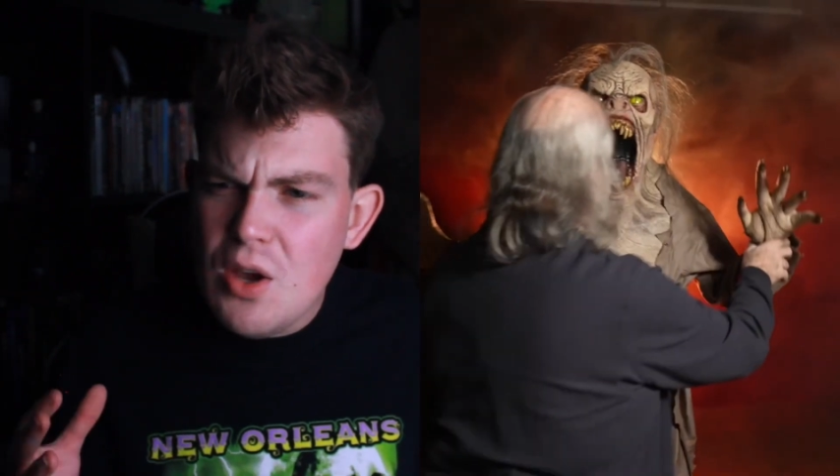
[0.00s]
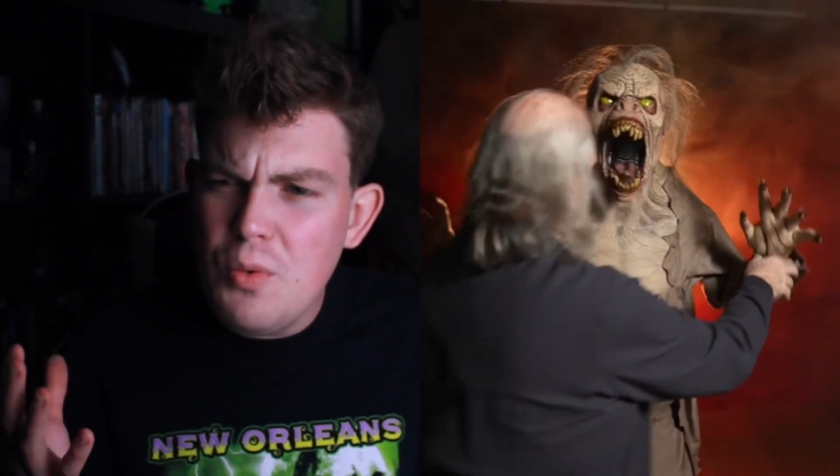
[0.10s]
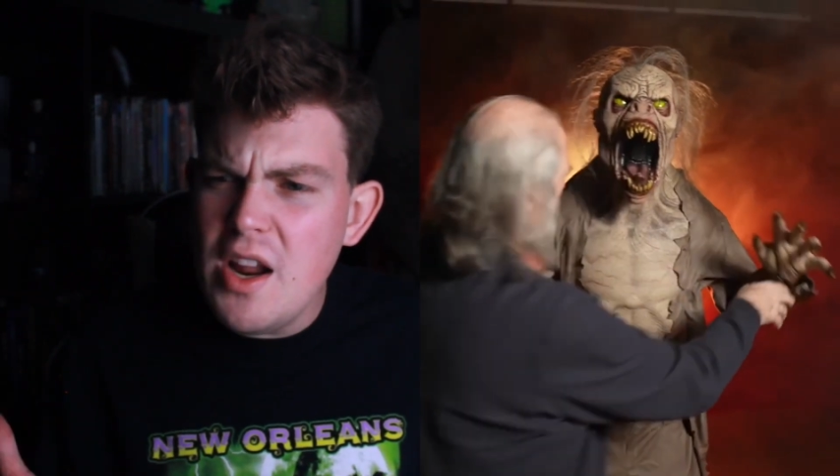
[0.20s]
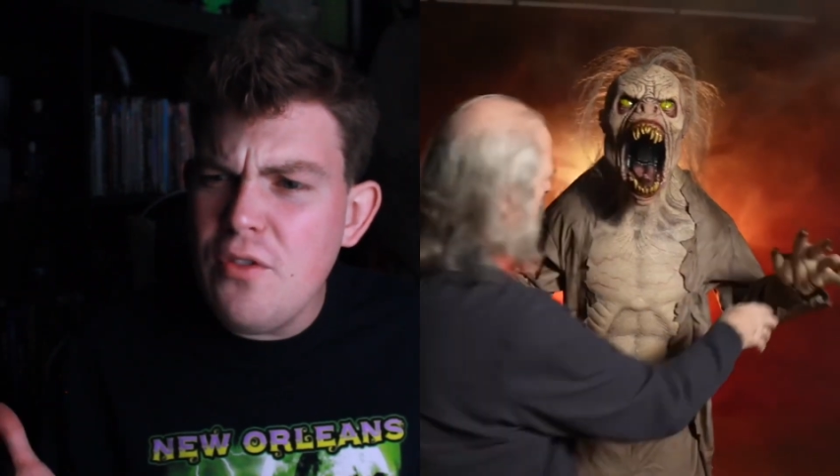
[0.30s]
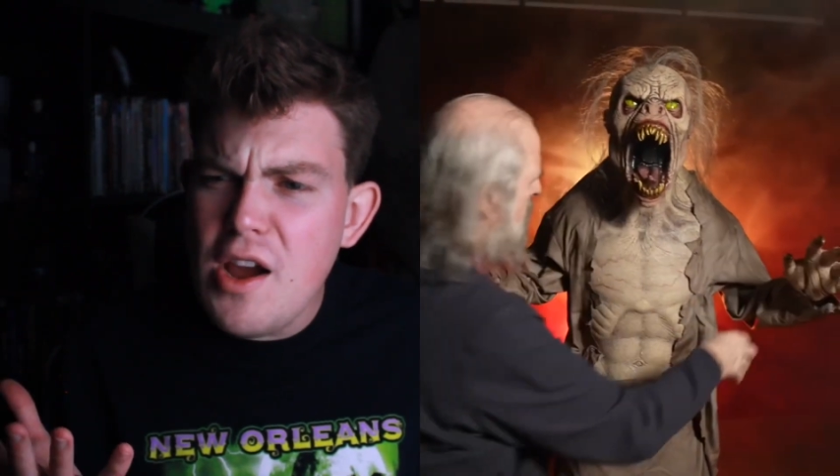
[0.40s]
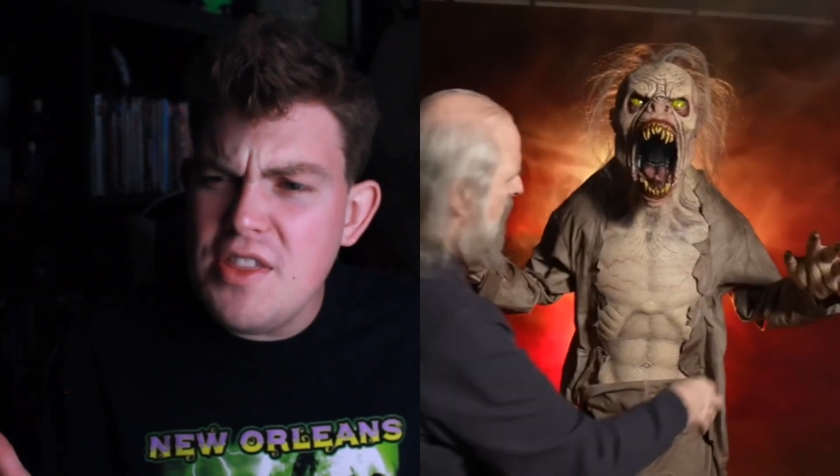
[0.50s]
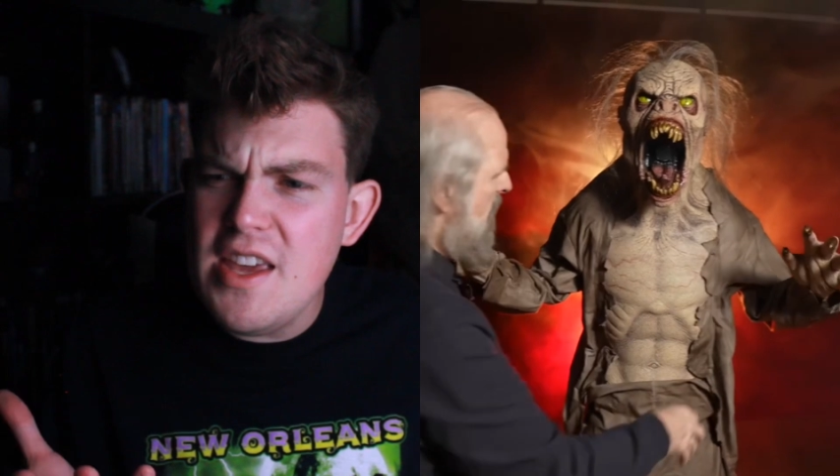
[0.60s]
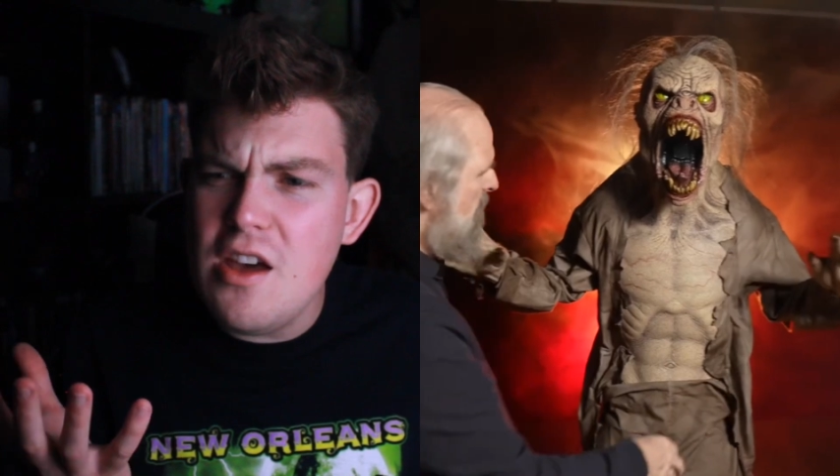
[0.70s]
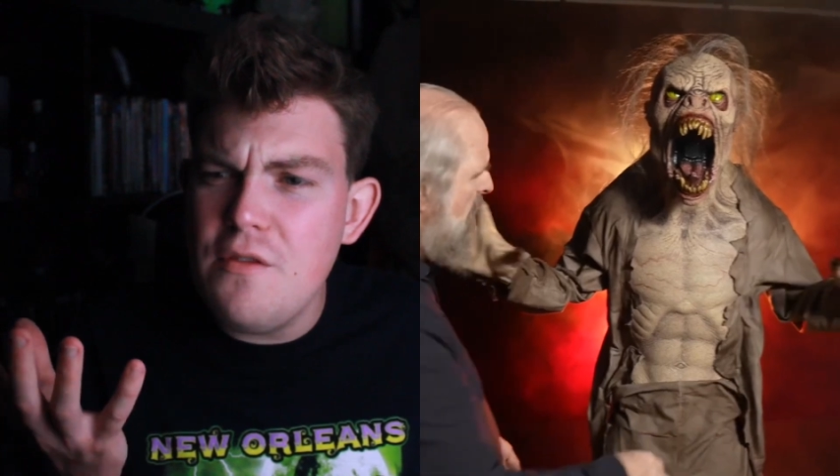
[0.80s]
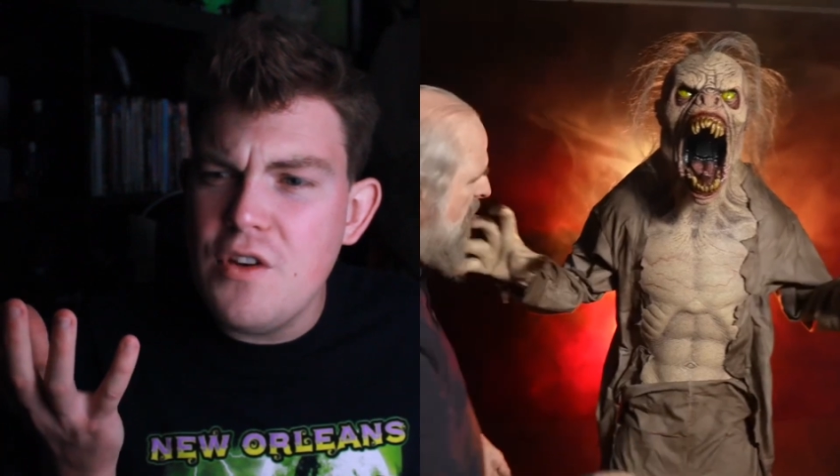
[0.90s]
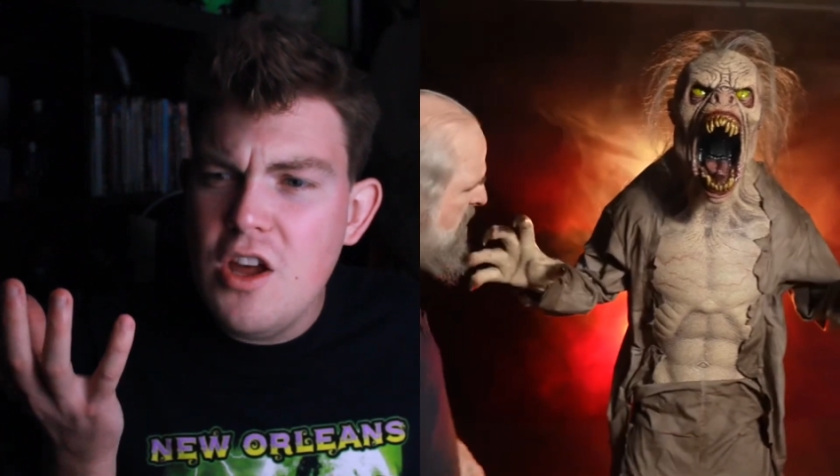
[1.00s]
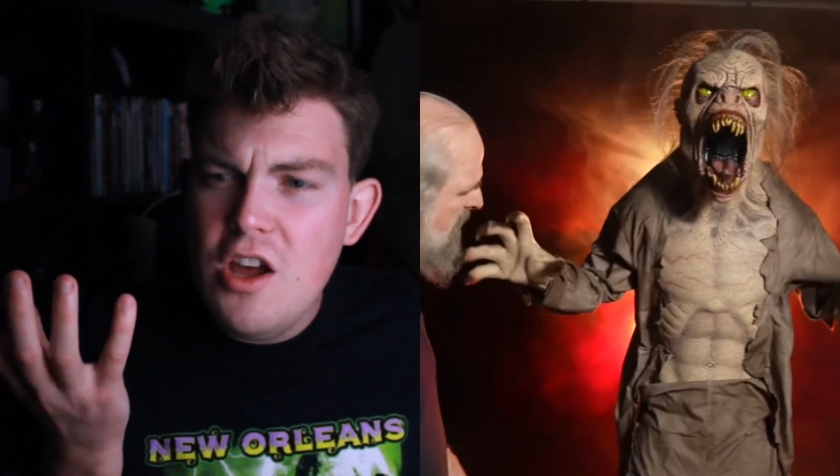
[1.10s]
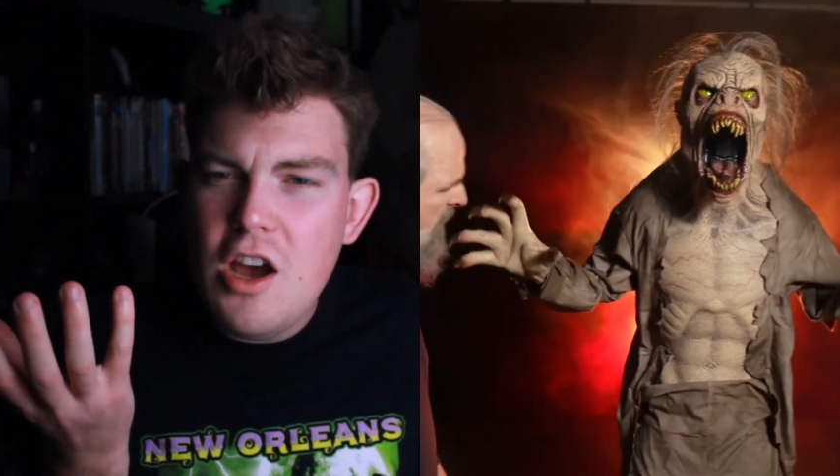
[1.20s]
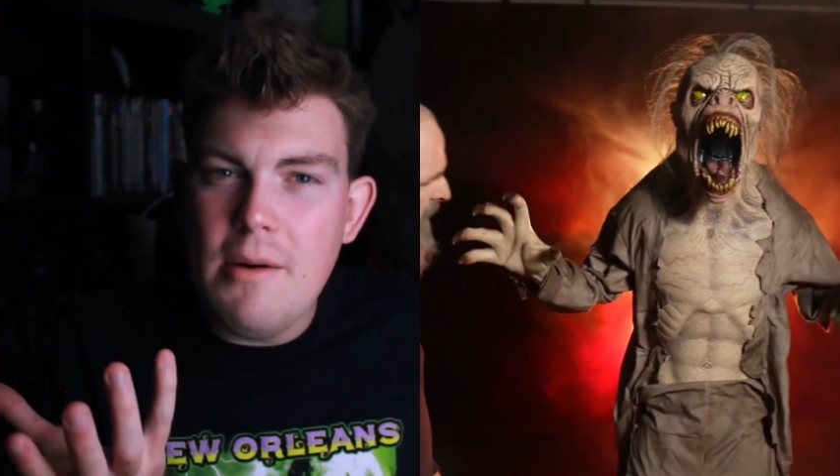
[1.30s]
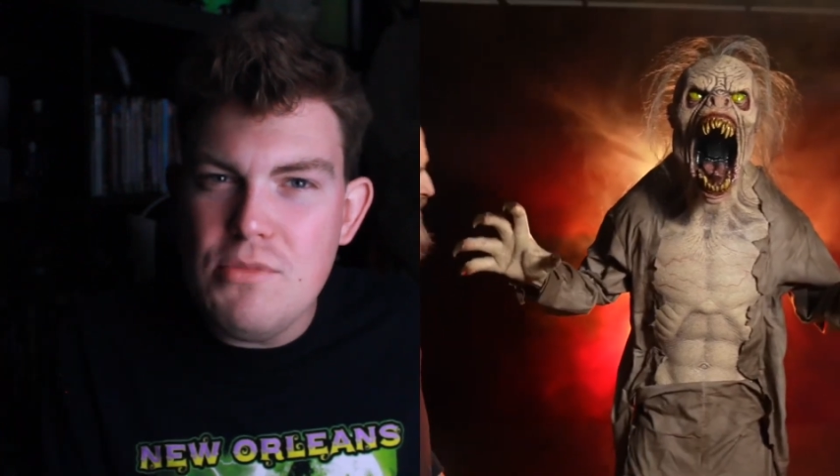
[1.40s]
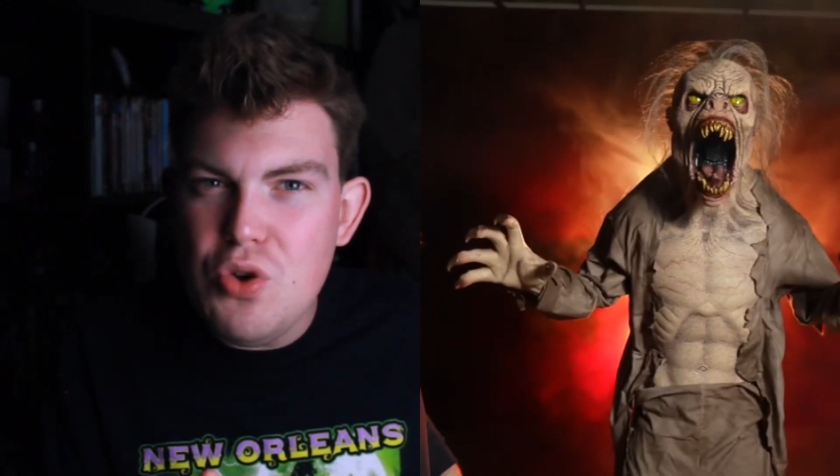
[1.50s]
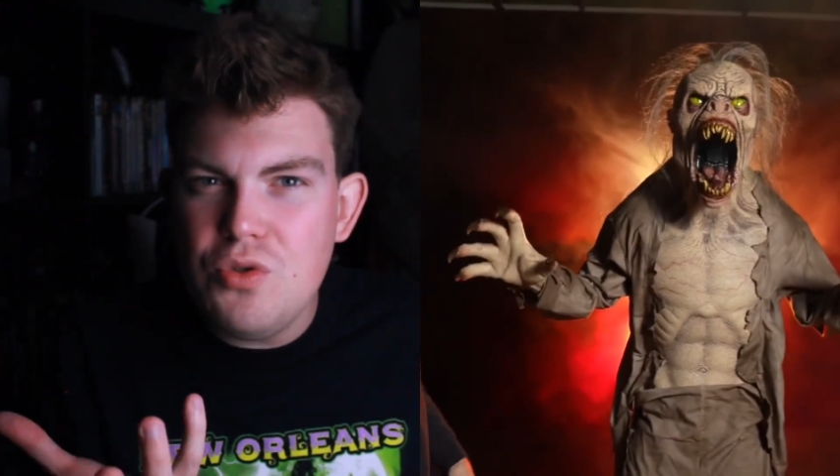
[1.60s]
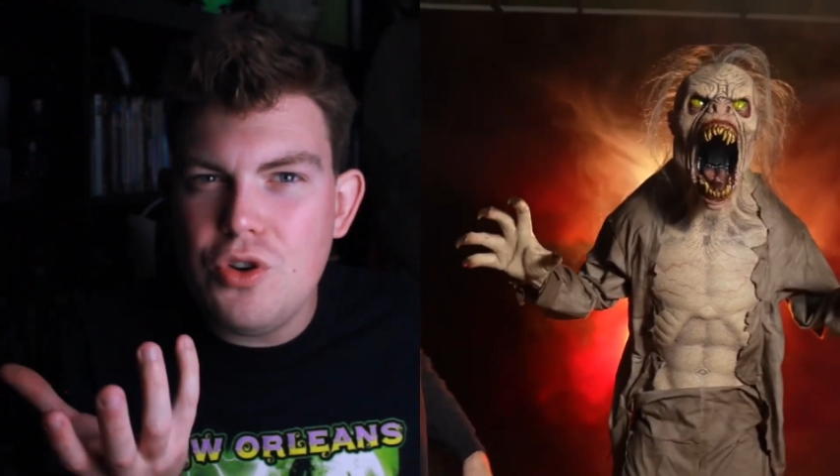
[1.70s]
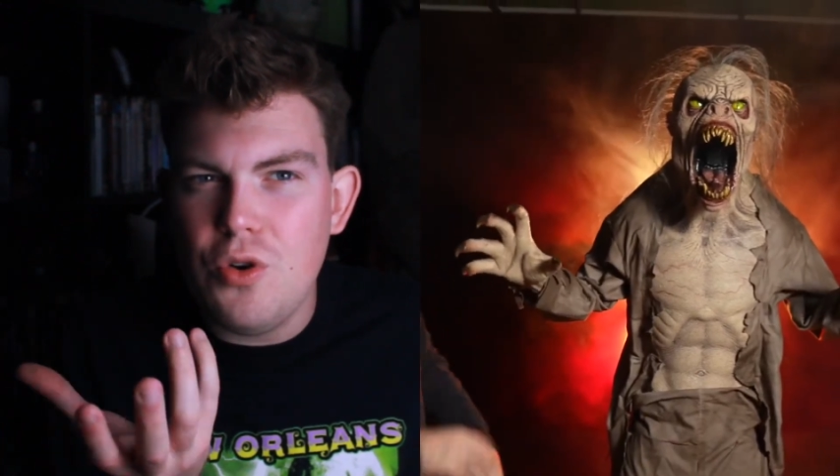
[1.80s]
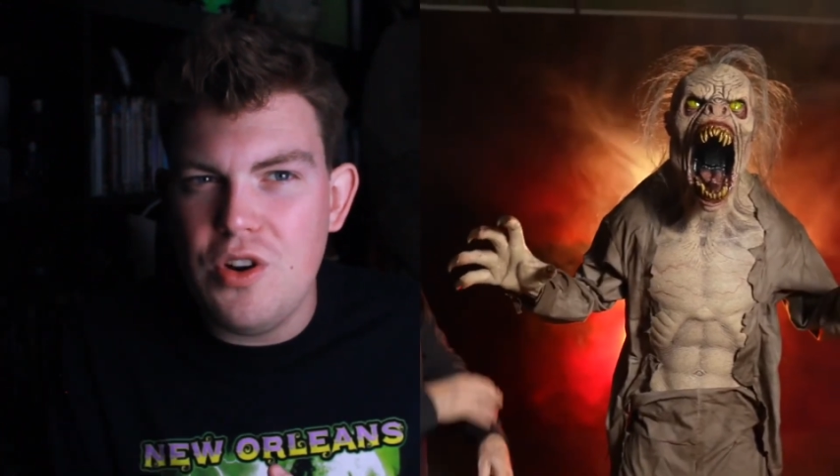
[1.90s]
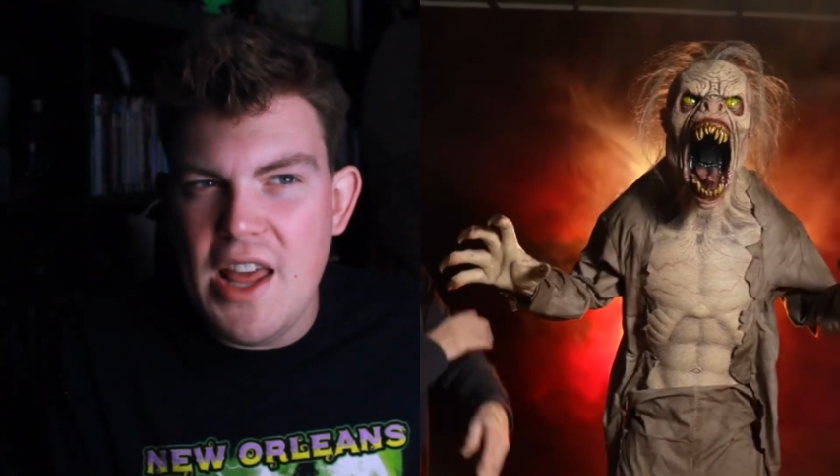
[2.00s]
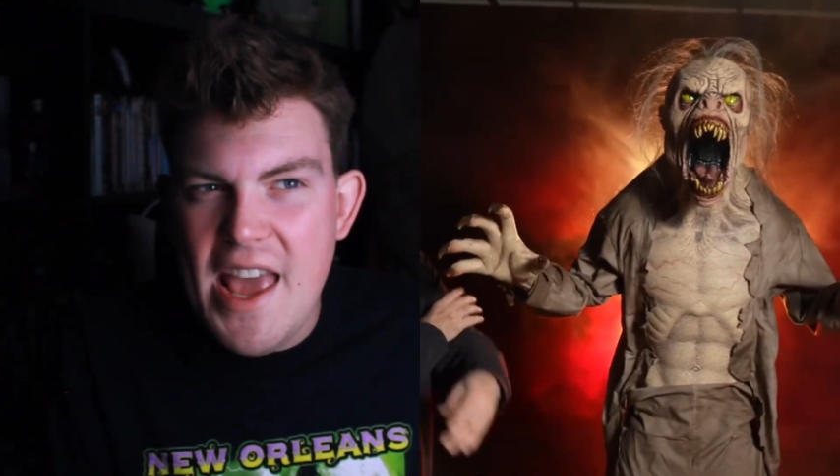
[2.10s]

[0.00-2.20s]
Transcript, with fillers: Whenever I think of a mutant or an